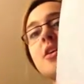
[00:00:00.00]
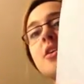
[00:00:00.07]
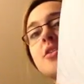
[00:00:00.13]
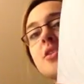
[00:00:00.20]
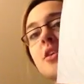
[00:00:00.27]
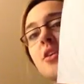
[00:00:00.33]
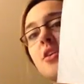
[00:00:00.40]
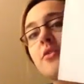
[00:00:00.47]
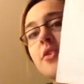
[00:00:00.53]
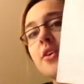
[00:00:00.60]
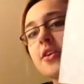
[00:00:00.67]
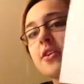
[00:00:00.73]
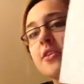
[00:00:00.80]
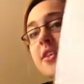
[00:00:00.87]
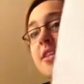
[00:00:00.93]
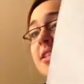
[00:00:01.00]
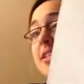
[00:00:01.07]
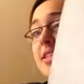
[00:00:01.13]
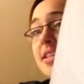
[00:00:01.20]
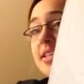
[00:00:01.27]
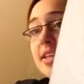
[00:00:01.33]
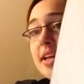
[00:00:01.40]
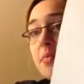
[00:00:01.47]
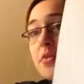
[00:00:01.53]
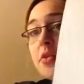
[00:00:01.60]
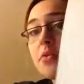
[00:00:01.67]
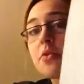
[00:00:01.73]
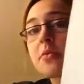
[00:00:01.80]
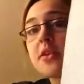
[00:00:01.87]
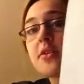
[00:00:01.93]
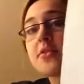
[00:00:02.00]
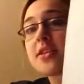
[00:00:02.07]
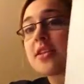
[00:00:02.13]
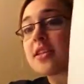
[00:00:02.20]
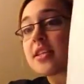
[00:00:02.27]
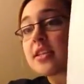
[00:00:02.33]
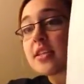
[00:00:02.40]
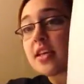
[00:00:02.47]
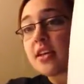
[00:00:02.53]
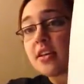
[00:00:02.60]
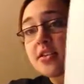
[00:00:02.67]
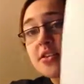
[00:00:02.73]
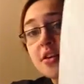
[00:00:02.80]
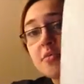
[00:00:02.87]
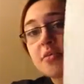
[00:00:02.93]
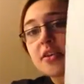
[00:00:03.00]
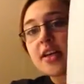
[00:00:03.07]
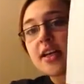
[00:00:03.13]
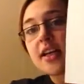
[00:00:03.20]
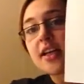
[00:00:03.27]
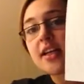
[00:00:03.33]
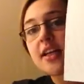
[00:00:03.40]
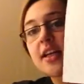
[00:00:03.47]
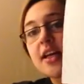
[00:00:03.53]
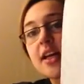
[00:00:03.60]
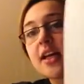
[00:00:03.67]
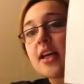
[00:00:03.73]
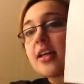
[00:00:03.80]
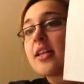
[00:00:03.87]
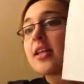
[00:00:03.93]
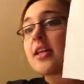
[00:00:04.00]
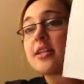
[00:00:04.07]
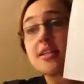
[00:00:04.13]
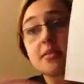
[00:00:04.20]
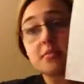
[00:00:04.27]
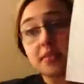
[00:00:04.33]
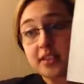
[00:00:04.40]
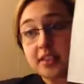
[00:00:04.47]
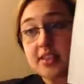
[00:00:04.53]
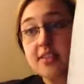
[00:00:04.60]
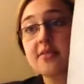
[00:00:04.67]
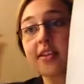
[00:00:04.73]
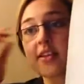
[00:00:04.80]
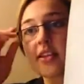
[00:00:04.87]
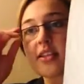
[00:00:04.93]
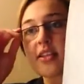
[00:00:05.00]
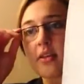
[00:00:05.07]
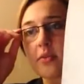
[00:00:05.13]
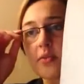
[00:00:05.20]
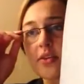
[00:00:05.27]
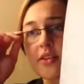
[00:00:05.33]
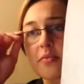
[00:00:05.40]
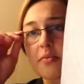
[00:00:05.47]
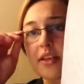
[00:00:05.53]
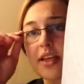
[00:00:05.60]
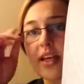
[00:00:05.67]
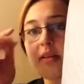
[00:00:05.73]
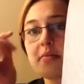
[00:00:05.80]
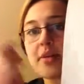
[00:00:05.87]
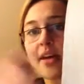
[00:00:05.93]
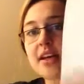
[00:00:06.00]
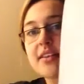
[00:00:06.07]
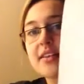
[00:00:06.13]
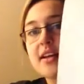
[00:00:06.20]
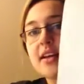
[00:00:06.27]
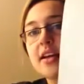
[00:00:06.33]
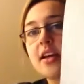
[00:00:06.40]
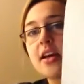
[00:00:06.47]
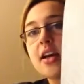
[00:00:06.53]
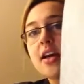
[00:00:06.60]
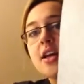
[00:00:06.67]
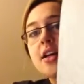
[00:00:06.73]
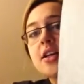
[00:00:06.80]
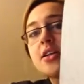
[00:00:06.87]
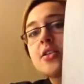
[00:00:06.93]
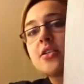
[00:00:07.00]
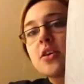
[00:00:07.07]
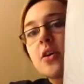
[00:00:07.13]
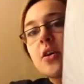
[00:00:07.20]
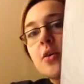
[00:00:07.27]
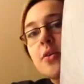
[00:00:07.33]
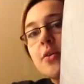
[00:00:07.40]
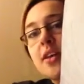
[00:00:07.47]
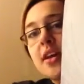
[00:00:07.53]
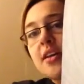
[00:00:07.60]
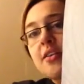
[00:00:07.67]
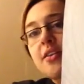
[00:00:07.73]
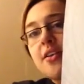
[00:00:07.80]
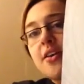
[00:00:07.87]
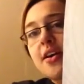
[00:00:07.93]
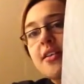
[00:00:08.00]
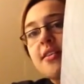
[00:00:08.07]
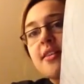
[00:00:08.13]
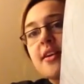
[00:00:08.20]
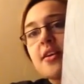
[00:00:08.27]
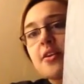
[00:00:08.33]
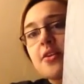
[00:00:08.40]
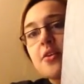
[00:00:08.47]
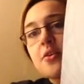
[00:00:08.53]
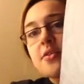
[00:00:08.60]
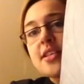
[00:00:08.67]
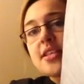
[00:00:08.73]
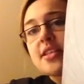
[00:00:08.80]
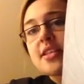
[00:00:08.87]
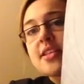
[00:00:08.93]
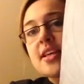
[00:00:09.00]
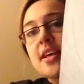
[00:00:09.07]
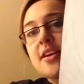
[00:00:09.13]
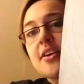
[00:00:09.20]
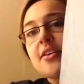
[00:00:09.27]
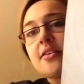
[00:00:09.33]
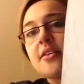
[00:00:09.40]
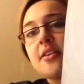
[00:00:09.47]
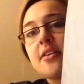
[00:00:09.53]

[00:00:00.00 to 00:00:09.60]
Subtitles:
So for this example, we'll be using the Sun as our planet. They did believe that the Sun was a planet back then. So they thought that Earth was at the center,